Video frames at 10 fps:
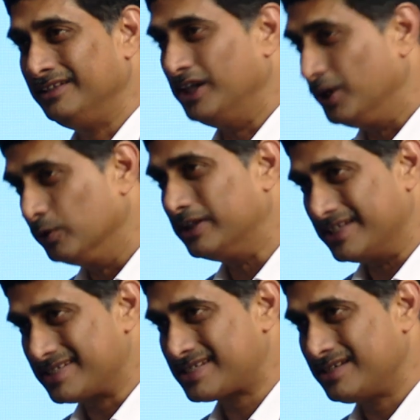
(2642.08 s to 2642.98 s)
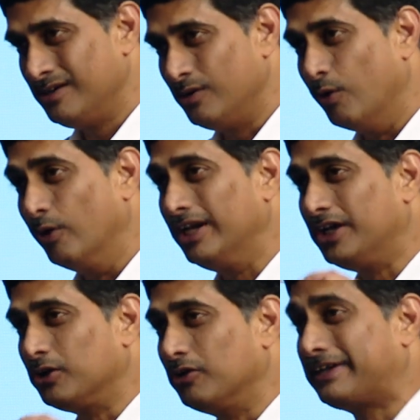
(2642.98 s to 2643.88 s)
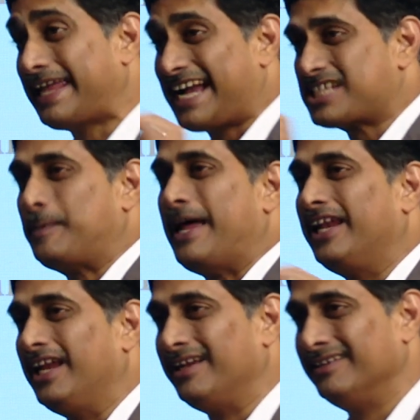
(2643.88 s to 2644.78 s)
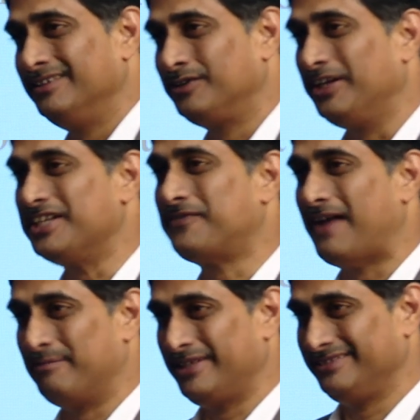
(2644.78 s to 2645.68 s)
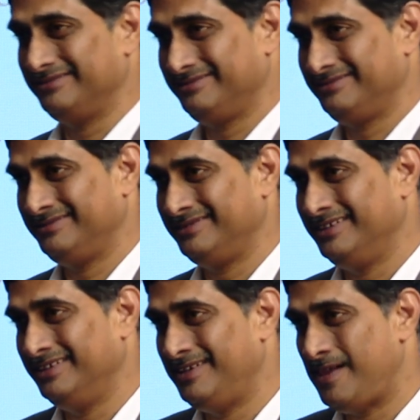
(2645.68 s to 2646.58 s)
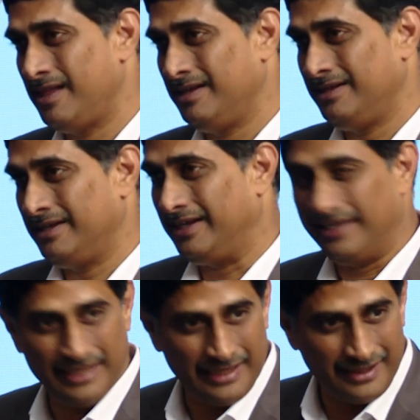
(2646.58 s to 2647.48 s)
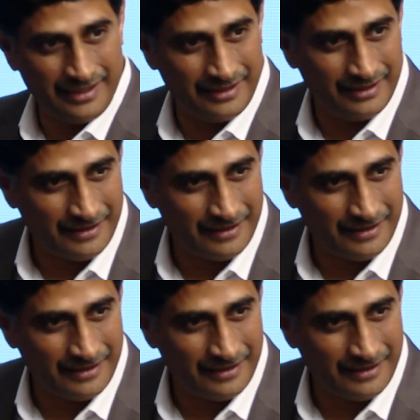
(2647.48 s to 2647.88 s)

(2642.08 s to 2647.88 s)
they do this only to give tax planning to each family. In a